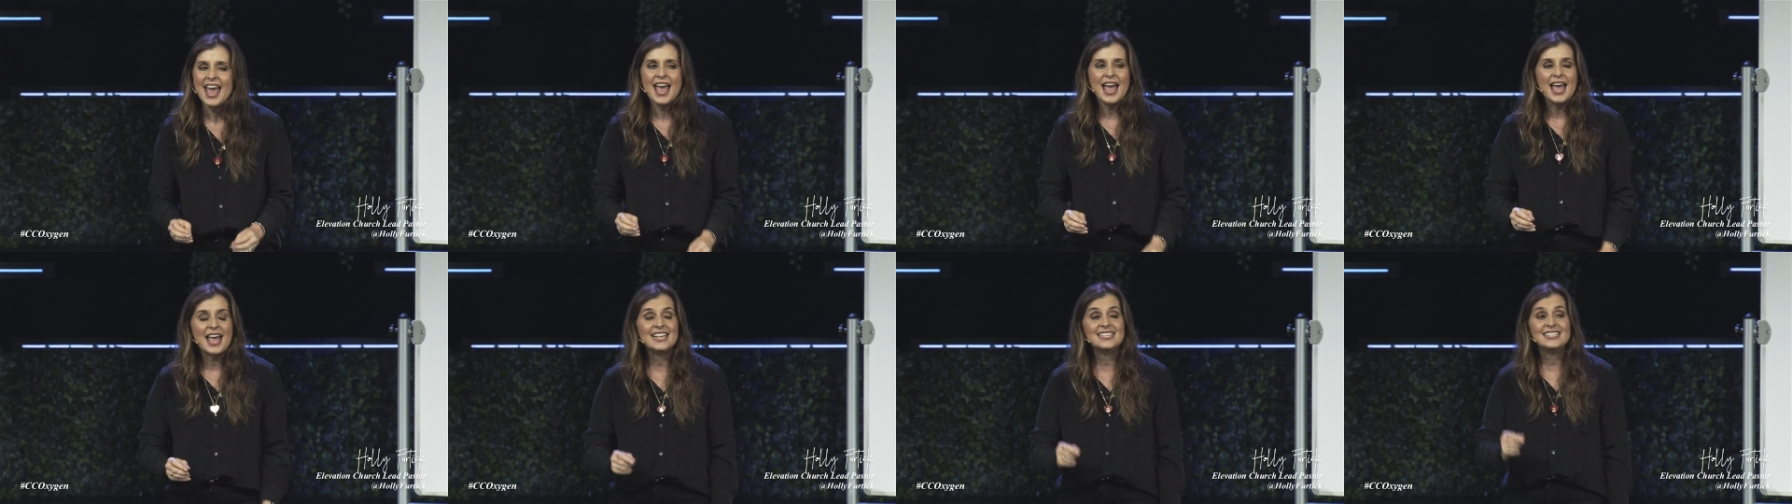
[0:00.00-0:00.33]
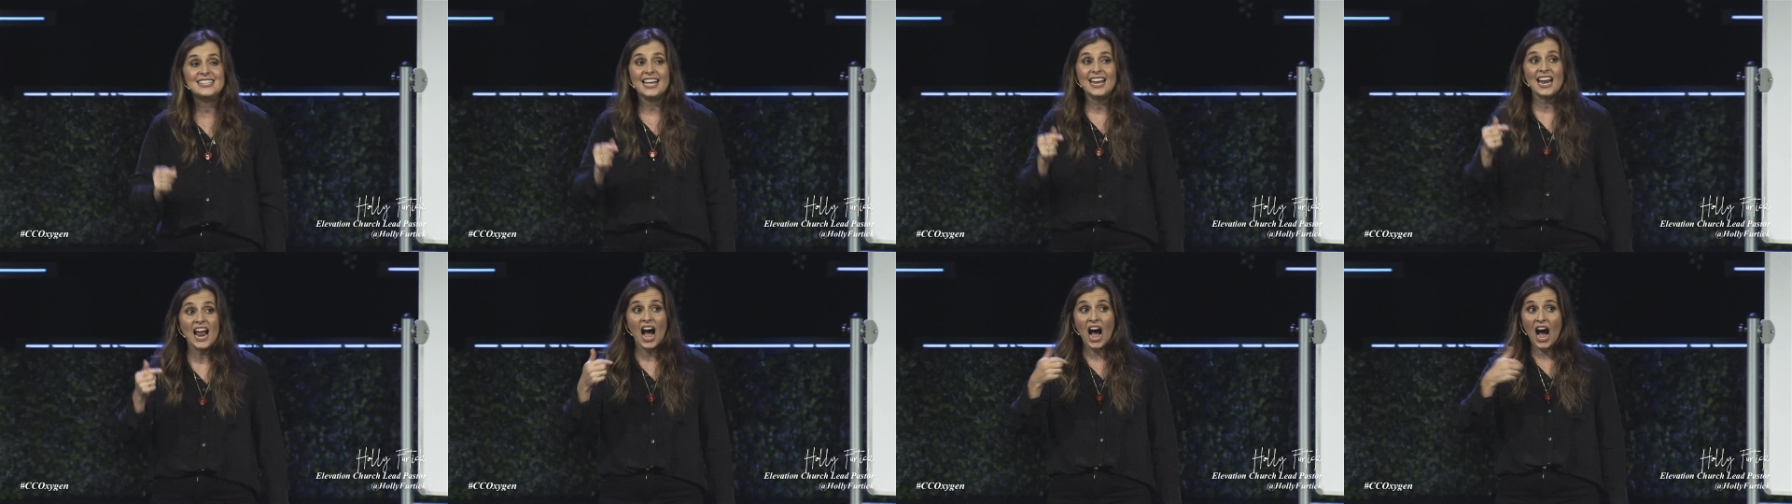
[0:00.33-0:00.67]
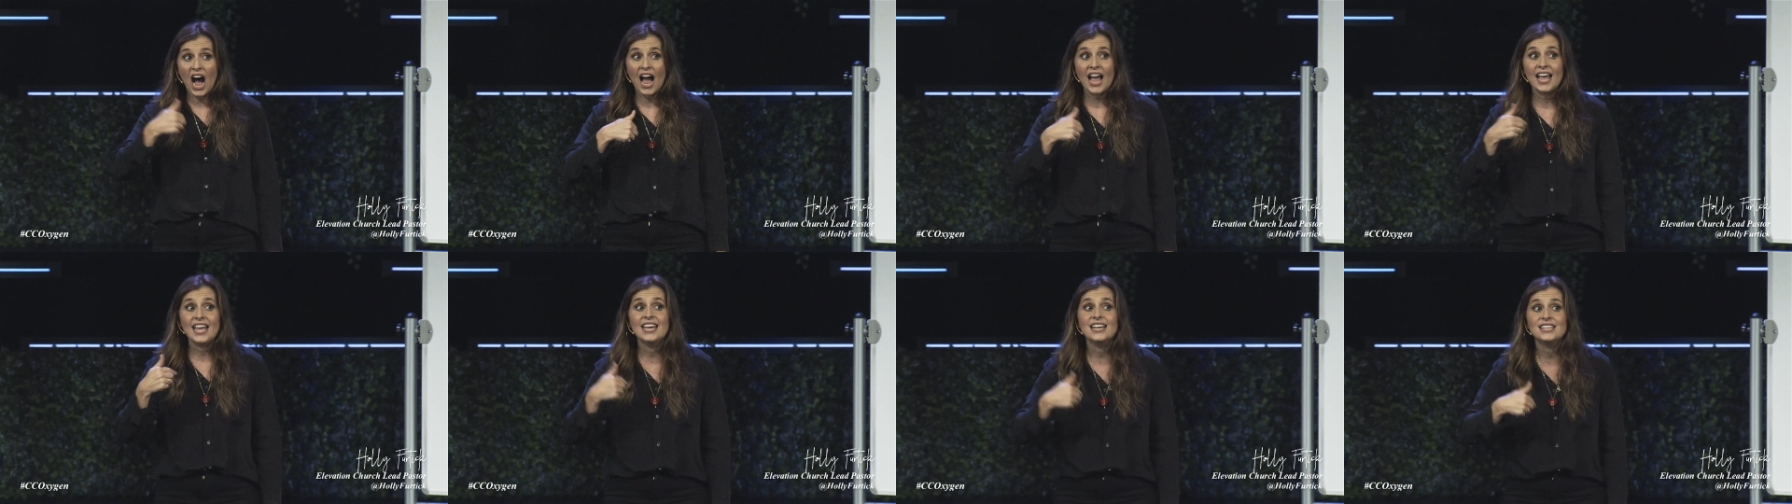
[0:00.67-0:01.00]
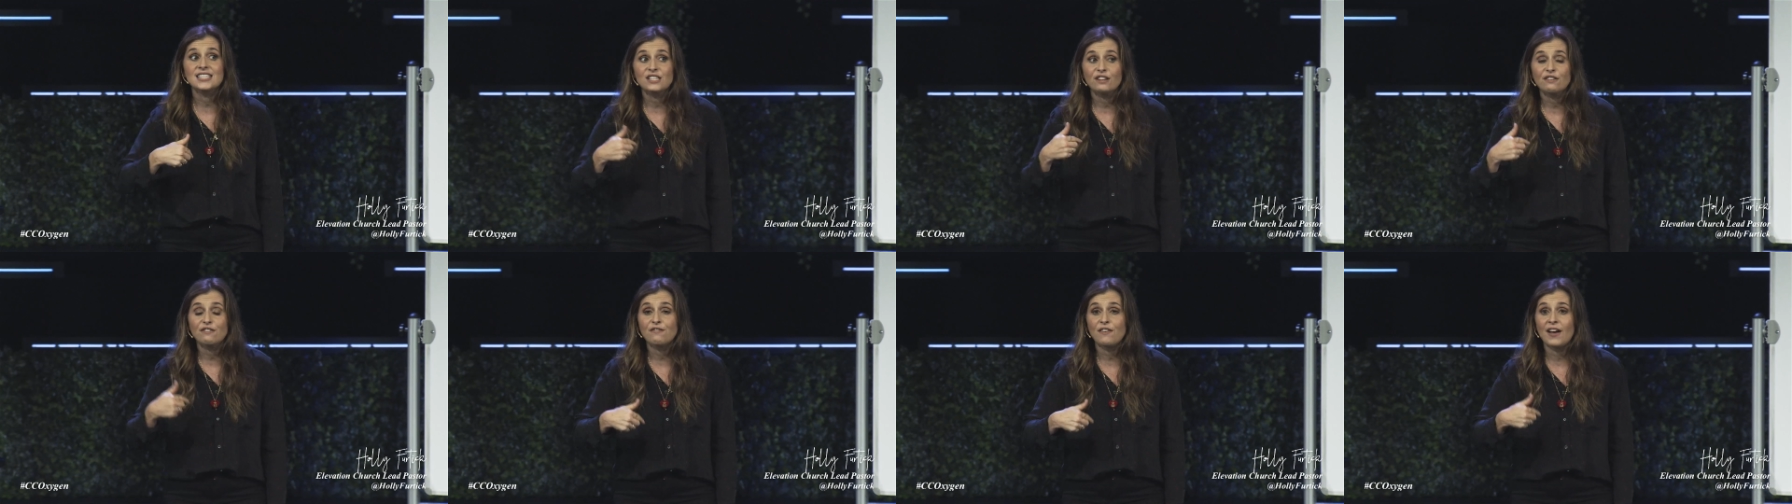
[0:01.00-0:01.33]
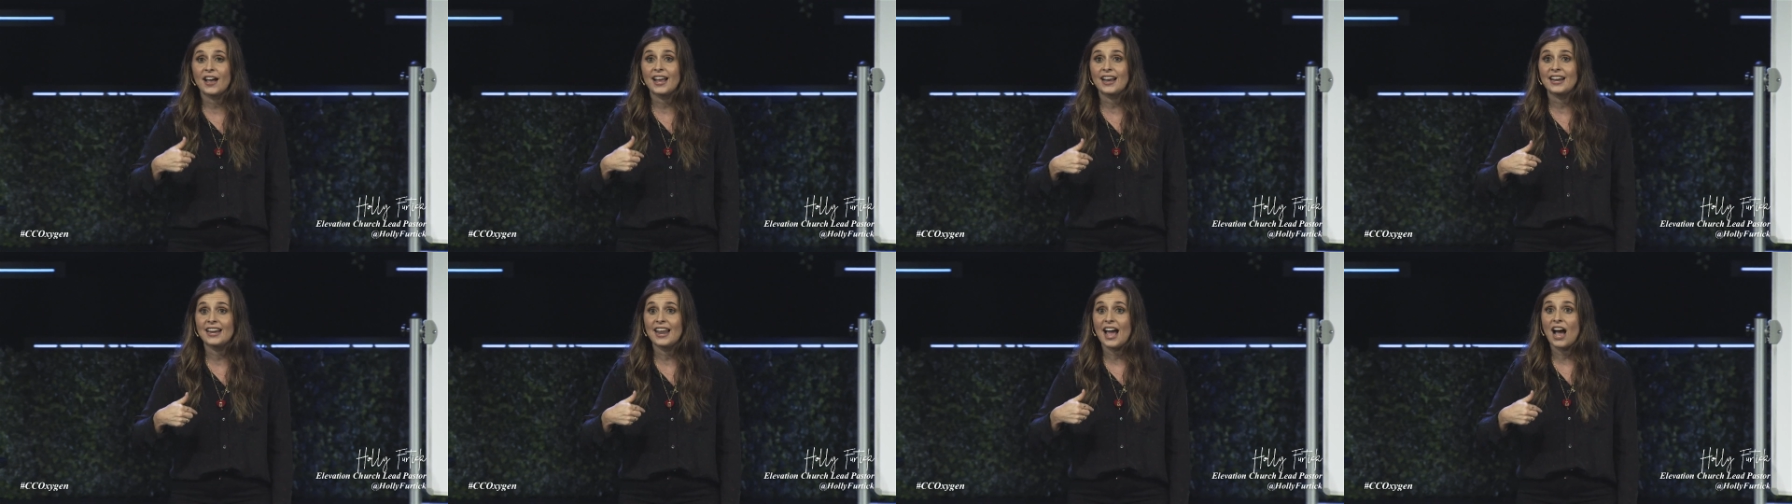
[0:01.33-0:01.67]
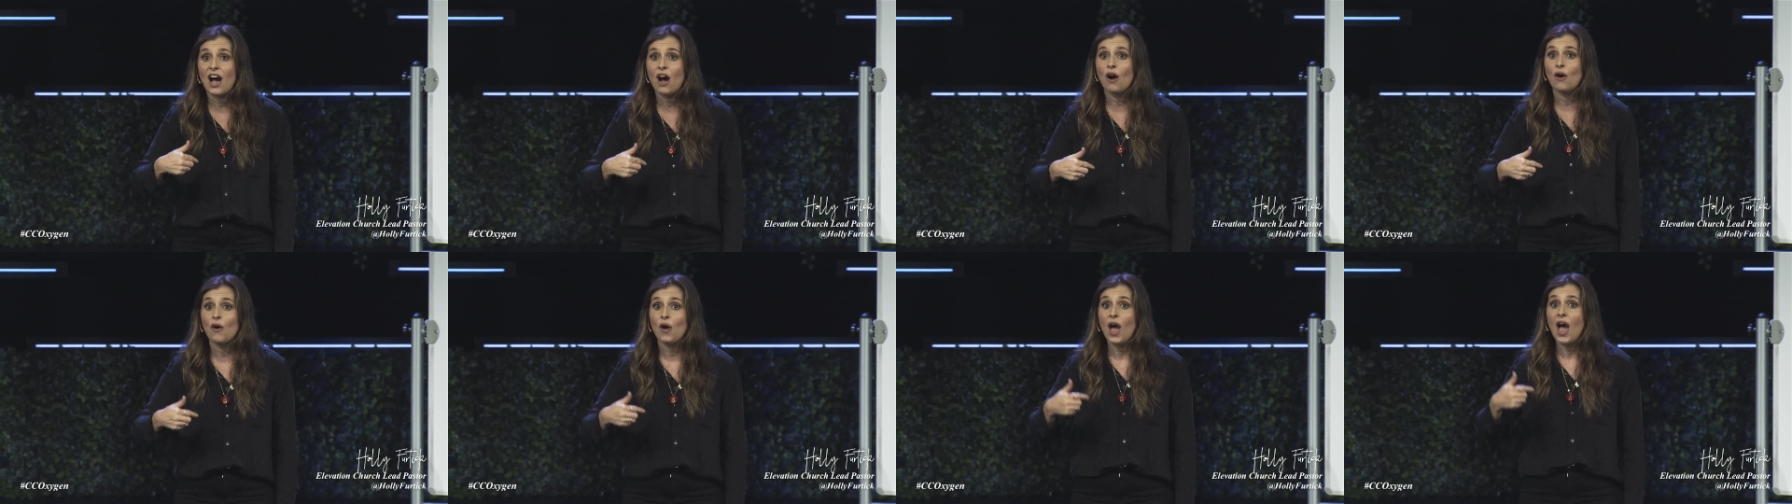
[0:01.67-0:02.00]
is that I get to find
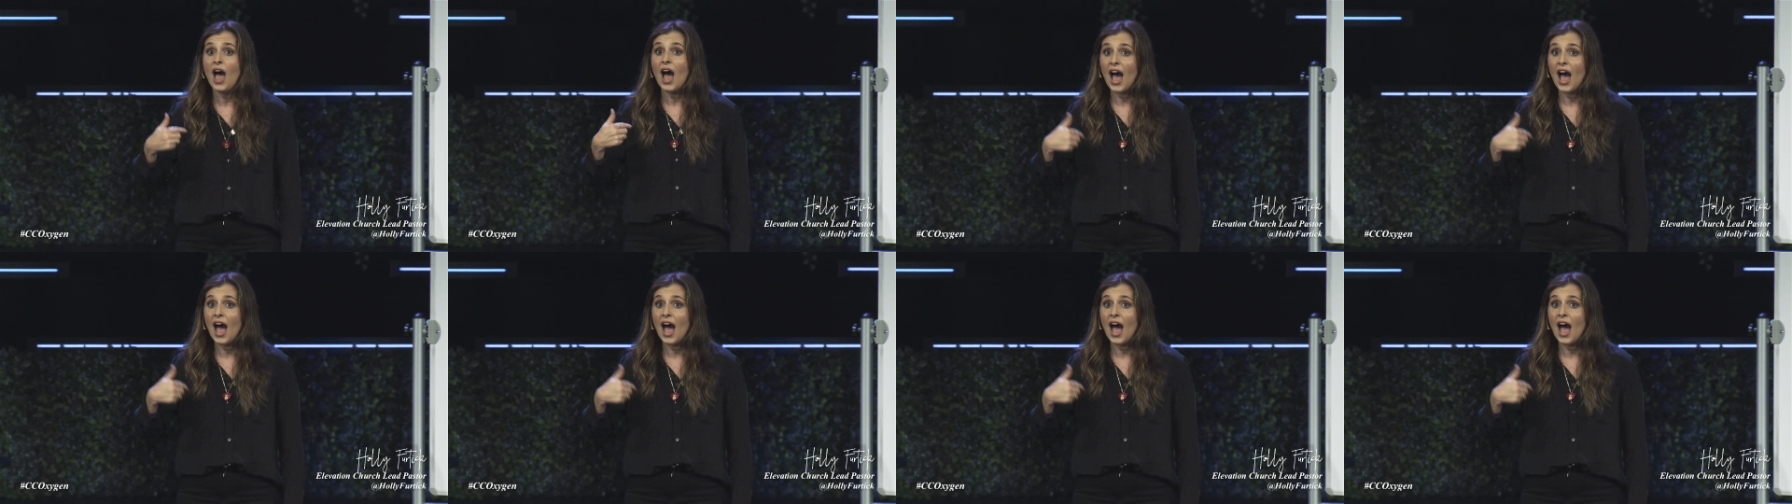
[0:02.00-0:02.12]
out